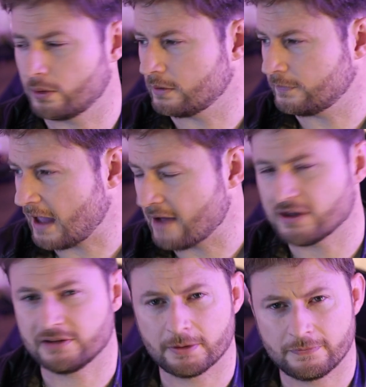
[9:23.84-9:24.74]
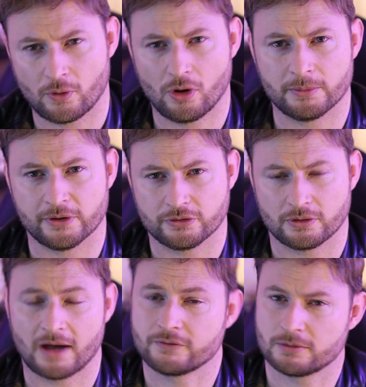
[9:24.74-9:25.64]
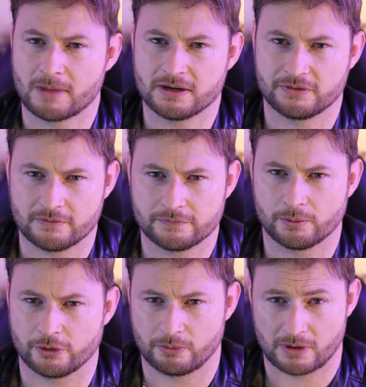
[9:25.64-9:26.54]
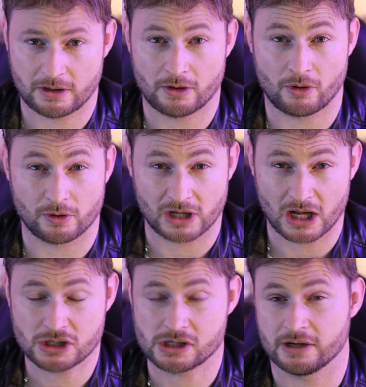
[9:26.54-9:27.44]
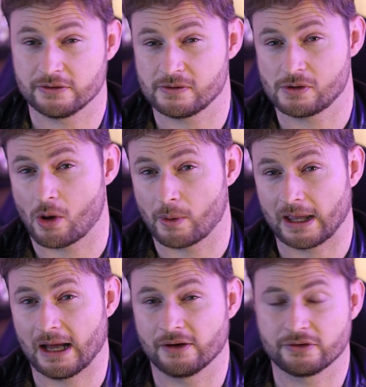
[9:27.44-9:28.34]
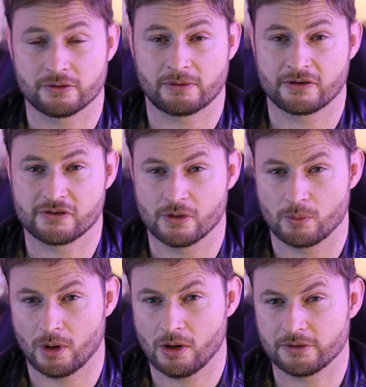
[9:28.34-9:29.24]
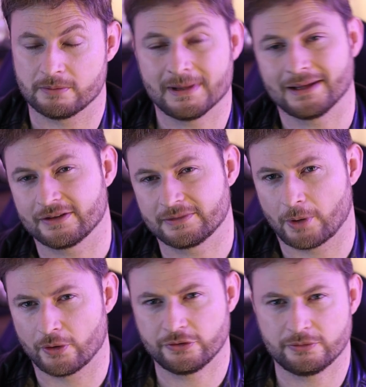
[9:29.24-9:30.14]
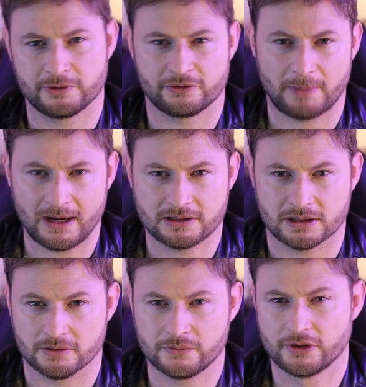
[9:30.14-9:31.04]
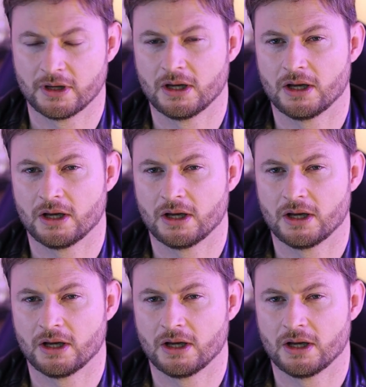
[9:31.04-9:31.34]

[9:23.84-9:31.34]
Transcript: If you have these performers who have tremendous influence within their own countries going out to the rest of the world and being exposed to perspectives